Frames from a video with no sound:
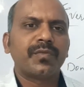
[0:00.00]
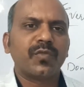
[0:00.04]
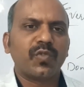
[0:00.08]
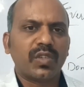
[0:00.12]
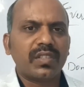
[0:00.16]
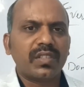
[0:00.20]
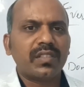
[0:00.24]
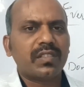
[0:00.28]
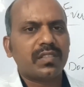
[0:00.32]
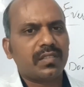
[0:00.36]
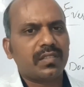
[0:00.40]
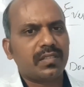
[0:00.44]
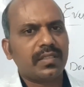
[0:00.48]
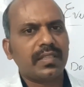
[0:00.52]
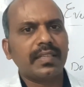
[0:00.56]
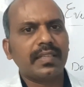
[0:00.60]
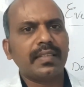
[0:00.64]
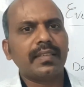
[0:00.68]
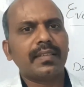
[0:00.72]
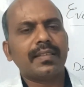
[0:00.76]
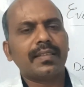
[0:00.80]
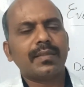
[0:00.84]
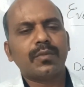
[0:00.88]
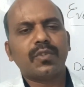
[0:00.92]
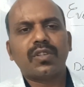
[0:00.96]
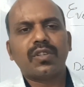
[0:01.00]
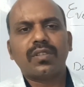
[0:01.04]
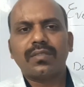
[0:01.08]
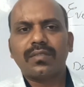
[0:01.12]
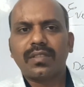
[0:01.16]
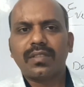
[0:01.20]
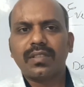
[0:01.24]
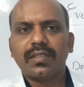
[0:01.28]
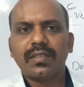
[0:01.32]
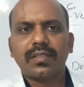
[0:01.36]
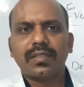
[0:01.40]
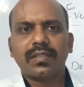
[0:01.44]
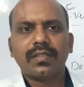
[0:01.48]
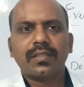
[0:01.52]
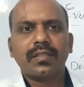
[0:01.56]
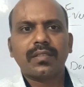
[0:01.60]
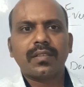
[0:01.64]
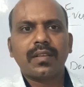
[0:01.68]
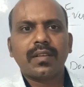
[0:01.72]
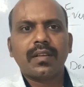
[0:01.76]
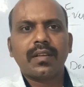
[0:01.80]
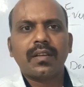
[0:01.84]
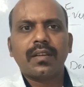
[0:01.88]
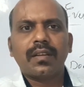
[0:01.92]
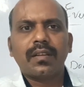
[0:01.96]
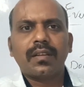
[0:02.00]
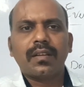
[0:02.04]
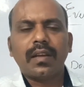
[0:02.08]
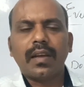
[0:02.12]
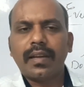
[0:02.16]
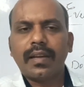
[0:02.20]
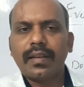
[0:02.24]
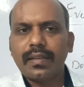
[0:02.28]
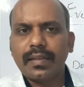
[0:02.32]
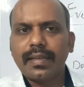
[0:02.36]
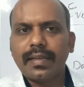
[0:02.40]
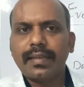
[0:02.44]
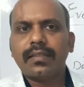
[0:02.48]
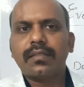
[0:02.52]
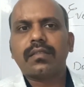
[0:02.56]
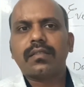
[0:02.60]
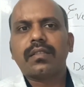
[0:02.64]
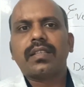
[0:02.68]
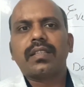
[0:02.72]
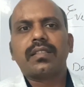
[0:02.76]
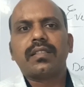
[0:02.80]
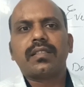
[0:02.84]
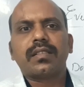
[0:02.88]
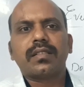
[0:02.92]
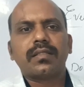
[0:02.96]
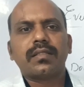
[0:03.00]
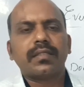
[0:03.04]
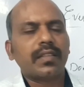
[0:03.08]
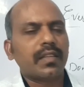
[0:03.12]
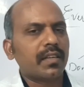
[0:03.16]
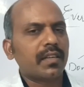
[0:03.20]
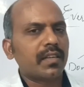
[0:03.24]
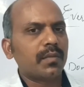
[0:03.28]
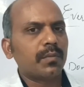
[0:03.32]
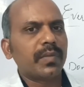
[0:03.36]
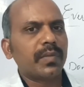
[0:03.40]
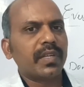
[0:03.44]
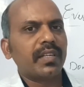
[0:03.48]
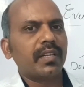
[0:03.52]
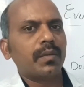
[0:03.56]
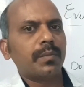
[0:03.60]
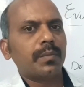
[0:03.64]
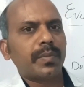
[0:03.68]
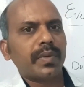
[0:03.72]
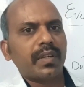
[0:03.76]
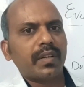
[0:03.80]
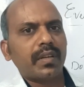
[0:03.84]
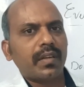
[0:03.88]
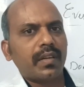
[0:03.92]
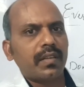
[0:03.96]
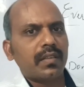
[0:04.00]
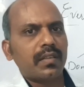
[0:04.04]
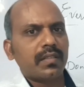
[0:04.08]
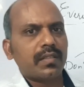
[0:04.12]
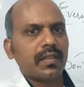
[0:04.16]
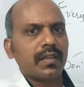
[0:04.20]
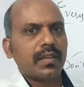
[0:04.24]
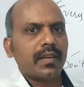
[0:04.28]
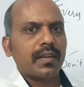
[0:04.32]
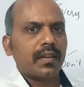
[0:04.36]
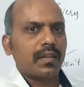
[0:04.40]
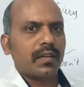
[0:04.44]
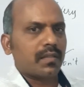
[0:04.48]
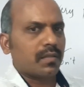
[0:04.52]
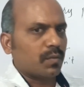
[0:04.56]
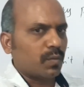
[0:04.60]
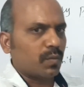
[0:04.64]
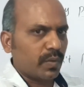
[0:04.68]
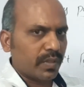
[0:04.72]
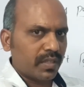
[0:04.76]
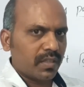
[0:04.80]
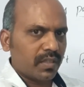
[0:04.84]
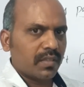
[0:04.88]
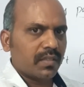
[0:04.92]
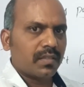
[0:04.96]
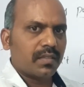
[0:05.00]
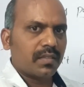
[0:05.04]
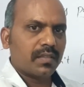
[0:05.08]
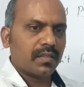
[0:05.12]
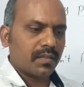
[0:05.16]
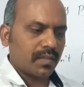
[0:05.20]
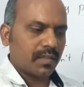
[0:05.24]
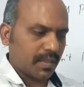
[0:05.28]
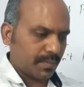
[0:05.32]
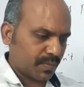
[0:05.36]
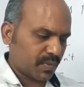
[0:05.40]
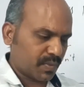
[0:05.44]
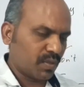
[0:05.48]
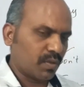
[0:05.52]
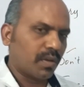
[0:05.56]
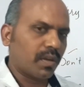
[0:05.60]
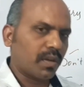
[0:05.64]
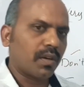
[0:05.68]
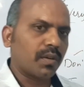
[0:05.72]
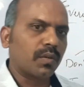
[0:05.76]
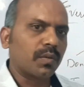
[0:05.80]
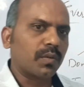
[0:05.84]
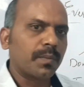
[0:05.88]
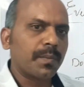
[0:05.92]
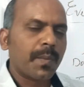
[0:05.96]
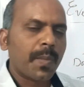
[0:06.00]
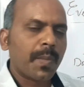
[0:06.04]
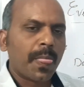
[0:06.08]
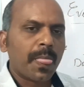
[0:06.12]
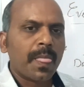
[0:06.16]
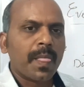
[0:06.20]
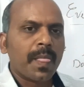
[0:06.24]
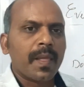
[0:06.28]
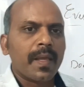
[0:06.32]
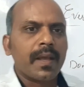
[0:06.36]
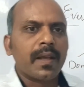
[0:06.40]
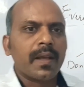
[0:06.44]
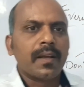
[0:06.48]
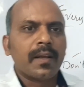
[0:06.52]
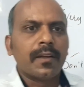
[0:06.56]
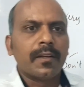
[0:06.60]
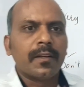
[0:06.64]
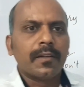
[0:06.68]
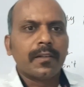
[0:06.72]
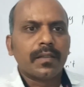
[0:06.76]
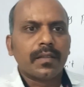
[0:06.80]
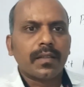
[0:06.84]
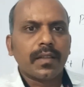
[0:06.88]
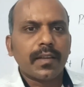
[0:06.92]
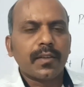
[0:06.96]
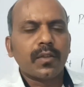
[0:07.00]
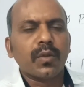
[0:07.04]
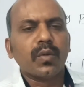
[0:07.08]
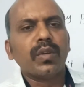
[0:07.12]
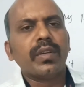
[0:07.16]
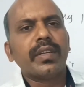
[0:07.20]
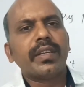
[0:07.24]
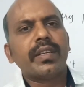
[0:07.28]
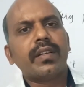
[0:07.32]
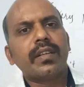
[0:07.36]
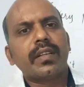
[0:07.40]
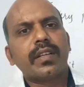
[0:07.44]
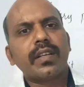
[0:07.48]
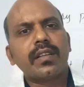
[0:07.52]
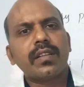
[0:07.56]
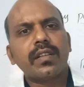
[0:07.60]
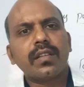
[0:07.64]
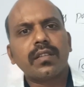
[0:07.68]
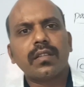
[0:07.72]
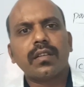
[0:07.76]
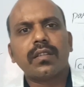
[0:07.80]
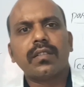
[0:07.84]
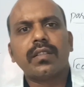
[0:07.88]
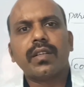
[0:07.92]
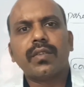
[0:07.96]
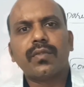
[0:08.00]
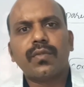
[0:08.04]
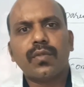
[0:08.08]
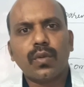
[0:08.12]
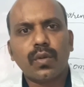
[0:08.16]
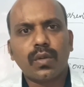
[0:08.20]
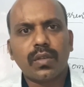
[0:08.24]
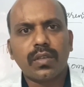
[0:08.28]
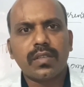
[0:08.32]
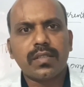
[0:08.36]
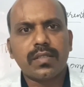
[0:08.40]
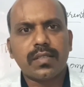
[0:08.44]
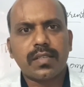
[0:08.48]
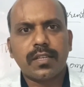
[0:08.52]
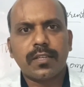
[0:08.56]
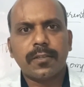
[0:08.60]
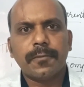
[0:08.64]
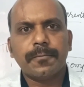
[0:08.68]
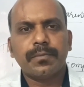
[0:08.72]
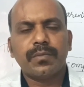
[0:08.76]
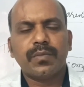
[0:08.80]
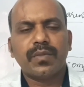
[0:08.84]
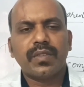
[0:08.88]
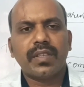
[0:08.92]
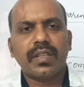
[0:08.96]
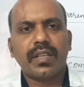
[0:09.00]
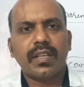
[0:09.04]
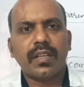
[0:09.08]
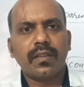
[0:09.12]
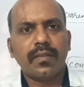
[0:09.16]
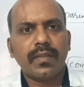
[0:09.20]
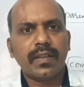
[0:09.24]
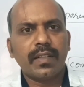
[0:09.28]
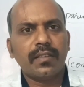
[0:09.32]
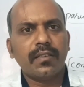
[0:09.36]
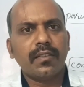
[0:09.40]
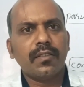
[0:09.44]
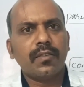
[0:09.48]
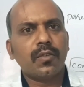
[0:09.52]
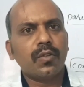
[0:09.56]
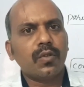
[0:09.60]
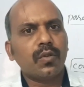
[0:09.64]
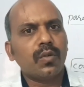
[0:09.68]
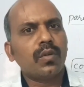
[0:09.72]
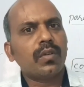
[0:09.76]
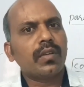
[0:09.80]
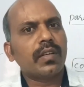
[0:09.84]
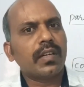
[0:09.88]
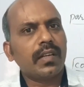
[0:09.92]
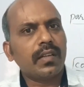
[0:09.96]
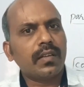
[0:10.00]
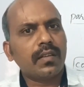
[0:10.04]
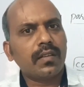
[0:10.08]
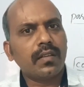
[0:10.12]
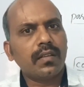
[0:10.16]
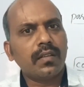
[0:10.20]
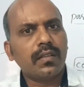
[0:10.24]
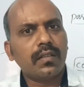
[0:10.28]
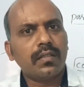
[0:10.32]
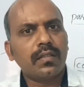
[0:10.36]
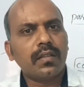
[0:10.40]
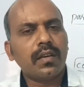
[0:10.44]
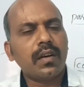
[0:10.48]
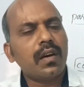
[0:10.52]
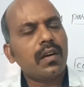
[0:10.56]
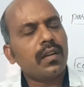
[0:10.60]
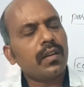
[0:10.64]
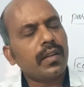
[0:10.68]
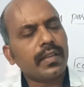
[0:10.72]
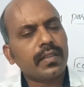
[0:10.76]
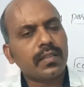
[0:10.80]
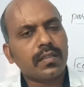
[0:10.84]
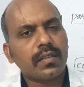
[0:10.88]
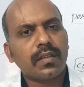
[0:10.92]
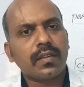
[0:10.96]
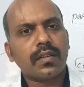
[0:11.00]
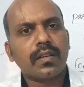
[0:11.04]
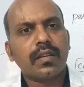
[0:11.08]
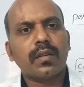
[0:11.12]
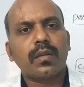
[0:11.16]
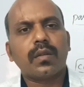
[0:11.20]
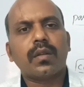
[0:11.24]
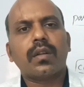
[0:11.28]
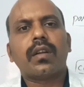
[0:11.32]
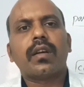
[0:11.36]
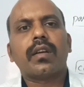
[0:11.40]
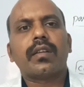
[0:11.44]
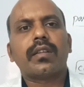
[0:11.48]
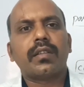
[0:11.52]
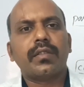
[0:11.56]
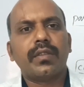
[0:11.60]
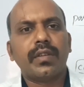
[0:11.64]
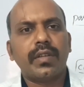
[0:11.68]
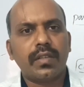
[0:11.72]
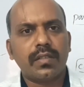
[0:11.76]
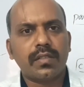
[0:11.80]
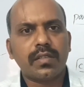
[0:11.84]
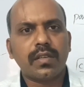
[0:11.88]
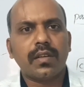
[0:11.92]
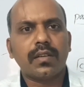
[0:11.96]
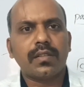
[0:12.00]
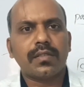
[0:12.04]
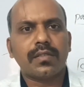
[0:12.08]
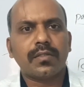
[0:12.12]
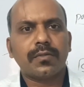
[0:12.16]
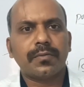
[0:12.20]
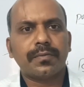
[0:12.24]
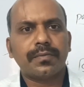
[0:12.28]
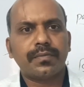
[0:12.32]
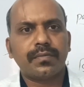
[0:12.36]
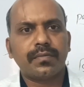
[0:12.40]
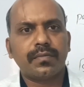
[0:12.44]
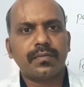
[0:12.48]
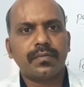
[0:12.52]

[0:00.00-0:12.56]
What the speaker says: Once think about this and encourage. There are many parents are witness up to now, not only education that they focused on, even co-curricular or extracurricular activities also.